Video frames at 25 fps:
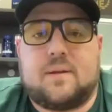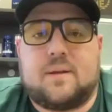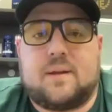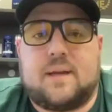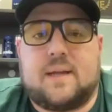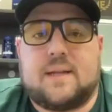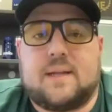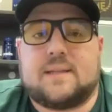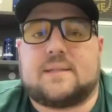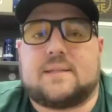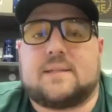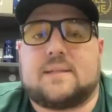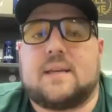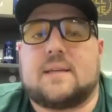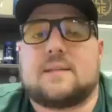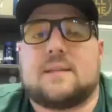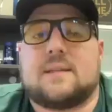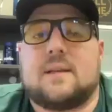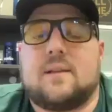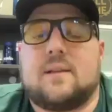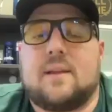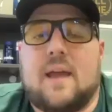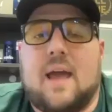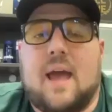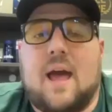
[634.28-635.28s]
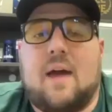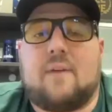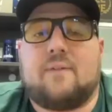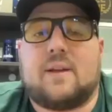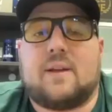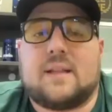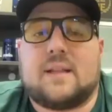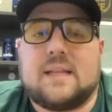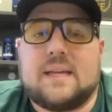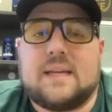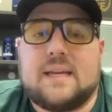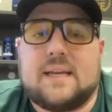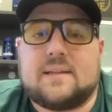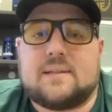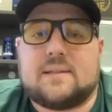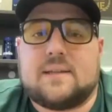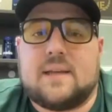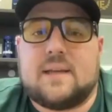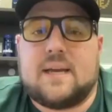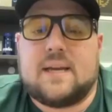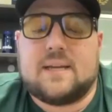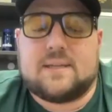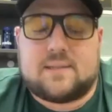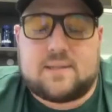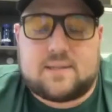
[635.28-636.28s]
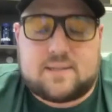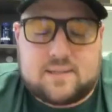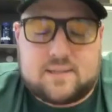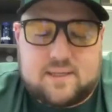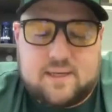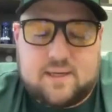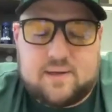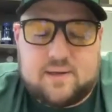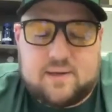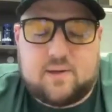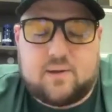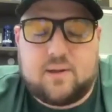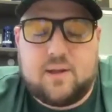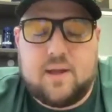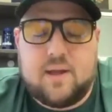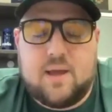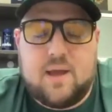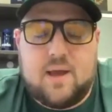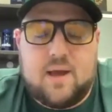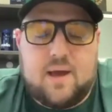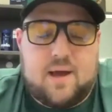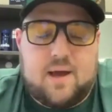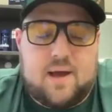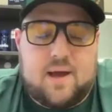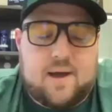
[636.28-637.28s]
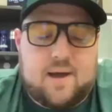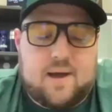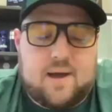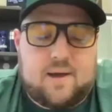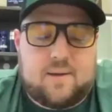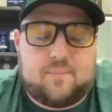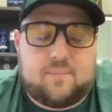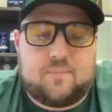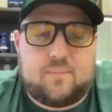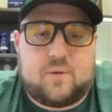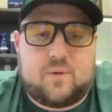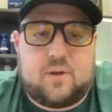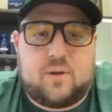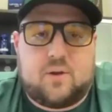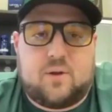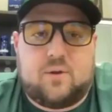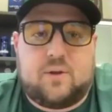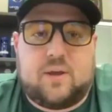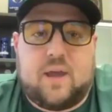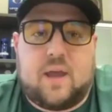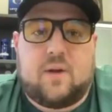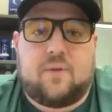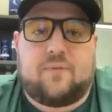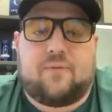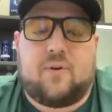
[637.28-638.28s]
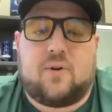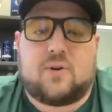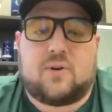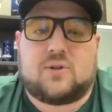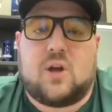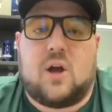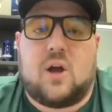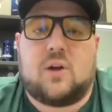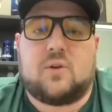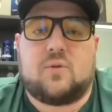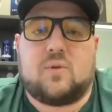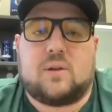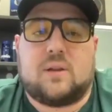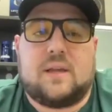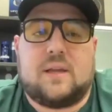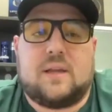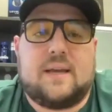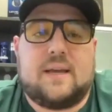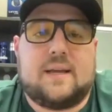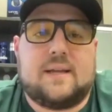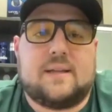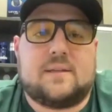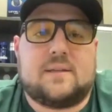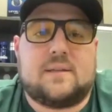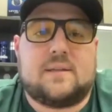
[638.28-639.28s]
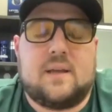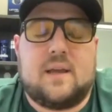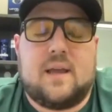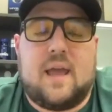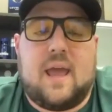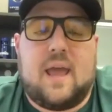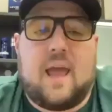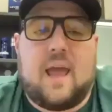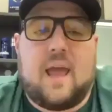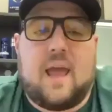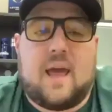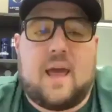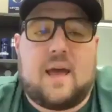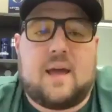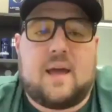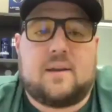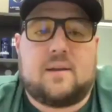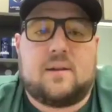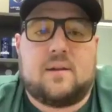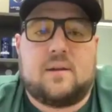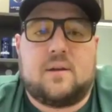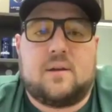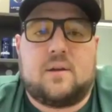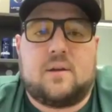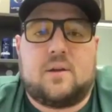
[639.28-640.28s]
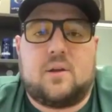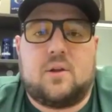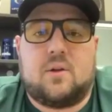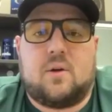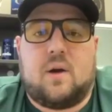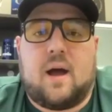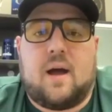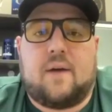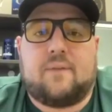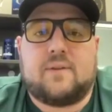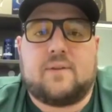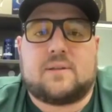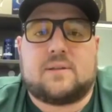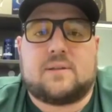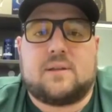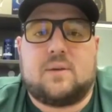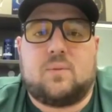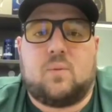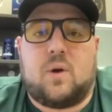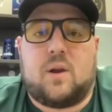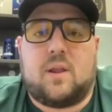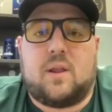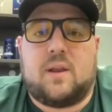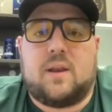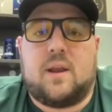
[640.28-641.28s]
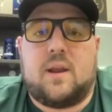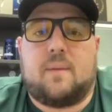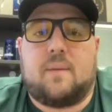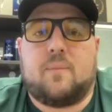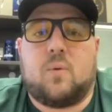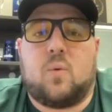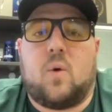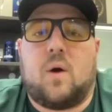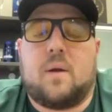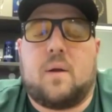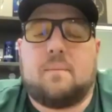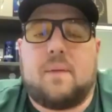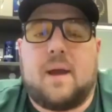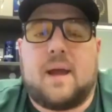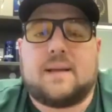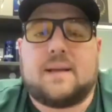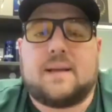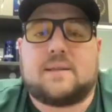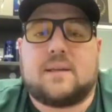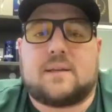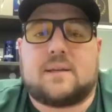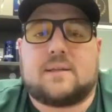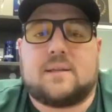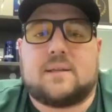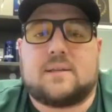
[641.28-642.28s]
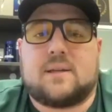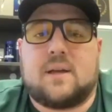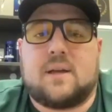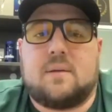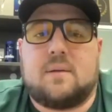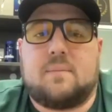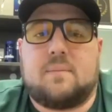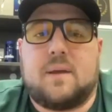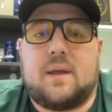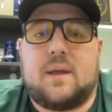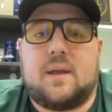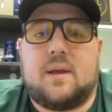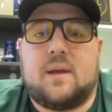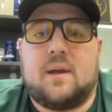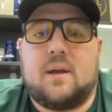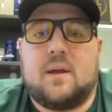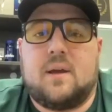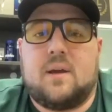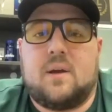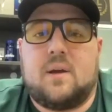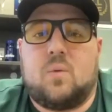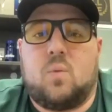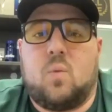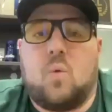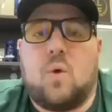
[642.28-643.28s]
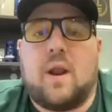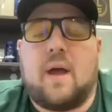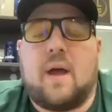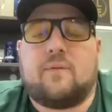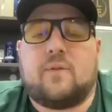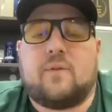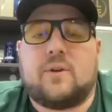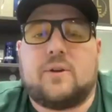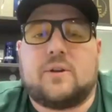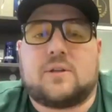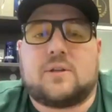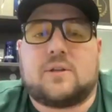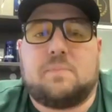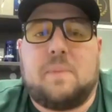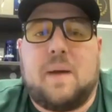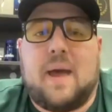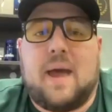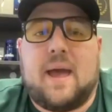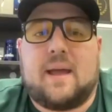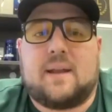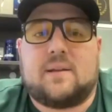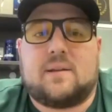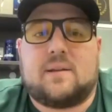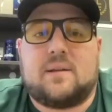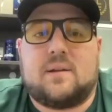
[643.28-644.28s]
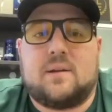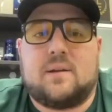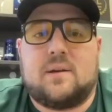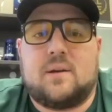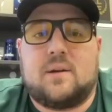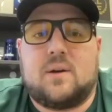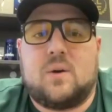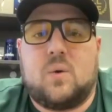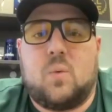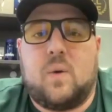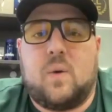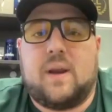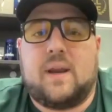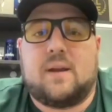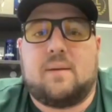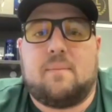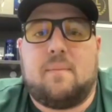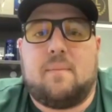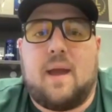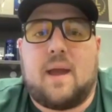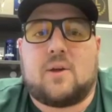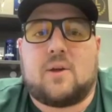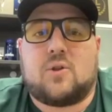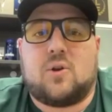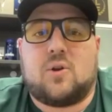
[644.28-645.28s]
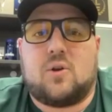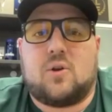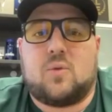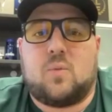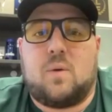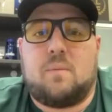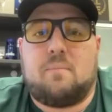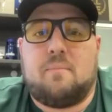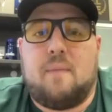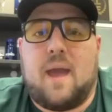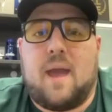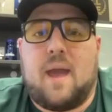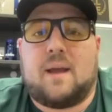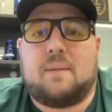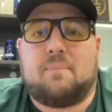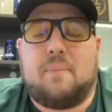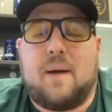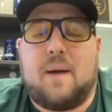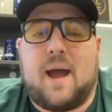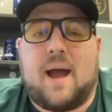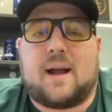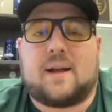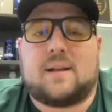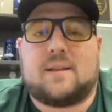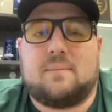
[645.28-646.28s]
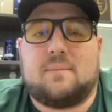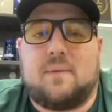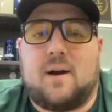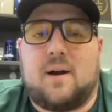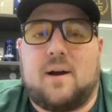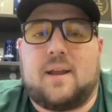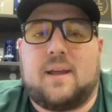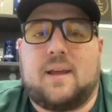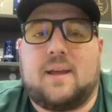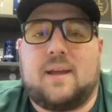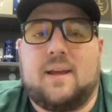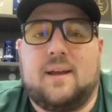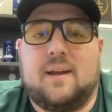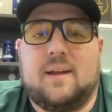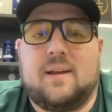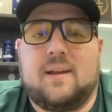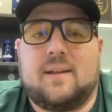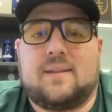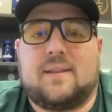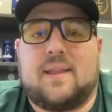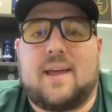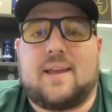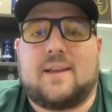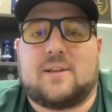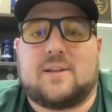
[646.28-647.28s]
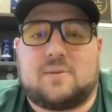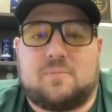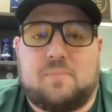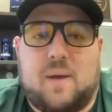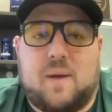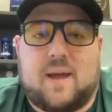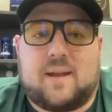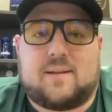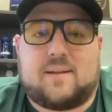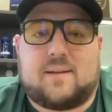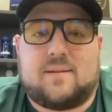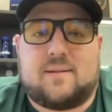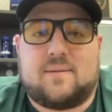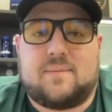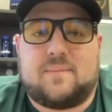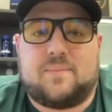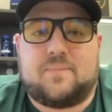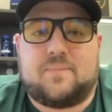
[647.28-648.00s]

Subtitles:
Consistently having leads is a skill. You get your first 100 leads and, obviously one of the number one basics is going to be whatever you spent, we need to make sure that we make back the money that you spent.